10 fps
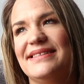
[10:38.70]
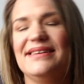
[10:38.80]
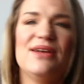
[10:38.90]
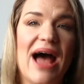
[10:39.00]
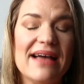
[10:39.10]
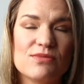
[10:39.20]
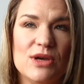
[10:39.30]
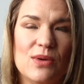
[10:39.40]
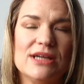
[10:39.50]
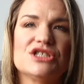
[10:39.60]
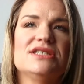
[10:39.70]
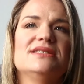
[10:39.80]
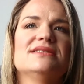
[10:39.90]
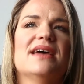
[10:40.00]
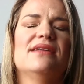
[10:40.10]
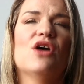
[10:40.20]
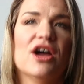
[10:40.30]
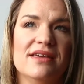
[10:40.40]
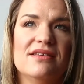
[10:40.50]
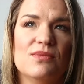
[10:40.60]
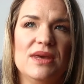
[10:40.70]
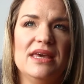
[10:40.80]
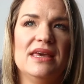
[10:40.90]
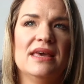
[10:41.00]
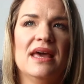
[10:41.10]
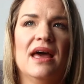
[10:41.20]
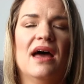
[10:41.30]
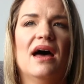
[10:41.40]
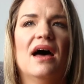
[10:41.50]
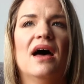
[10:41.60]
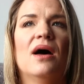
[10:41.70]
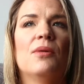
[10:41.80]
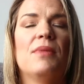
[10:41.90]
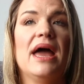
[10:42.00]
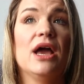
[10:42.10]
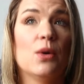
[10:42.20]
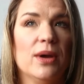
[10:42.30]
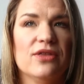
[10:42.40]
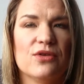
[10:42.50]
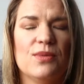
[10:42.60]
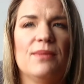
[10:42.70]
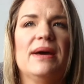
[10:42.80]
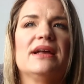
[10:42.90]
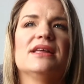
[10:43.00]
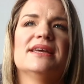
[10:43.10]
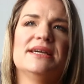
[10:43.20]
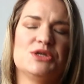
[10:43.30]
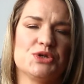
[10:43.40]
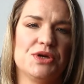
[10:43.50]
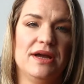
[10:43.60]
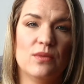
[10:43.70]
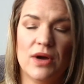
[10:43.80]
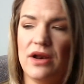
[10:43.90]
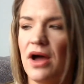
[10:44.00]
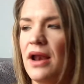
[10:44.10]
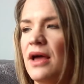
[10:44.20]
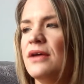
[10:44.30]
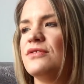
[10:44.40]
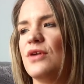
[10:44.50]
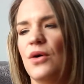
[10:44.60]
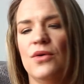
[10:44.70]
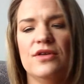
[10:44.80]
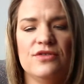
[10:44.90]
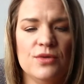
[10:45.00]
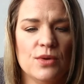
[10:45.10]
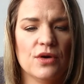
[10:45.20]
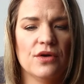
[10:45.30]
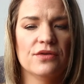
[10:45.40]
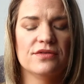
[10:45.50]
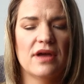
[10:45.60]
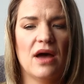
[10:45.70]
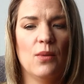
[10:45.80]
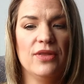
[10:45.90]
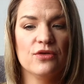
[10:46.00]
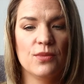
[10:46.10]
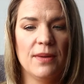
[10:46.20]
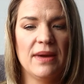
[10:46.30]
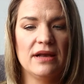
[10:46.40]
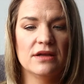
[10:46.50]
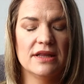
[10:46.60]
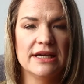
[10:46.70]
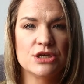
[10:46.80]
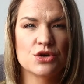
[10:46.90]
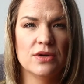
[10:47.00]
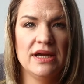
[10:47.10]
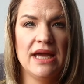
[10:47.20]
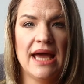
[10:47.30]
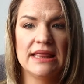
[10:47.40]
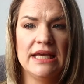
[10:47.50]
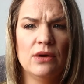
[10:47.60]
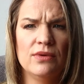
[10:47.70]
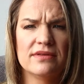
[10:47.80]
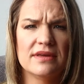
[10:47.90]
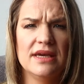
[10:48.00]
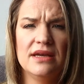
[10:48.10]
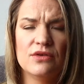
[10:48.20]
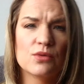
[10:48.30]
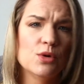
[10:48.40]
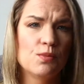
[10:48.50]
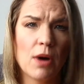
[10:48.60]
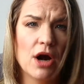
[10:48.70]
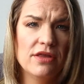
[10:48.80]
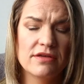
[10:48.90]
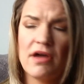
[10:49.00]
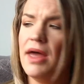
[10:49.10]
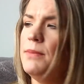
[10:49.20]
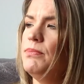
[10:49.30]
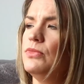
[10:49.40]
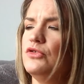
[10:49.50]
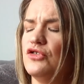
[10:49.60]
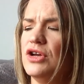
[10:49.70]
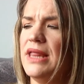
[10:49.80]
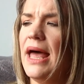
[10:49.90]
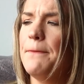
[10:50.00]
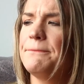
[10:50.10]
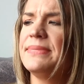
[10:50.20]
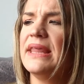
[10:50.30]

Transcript: you know, asking me questions and talking to me and going through my medical history and whatnot. So the two girls went through my medical history, and Leah was in the room part of the time during that.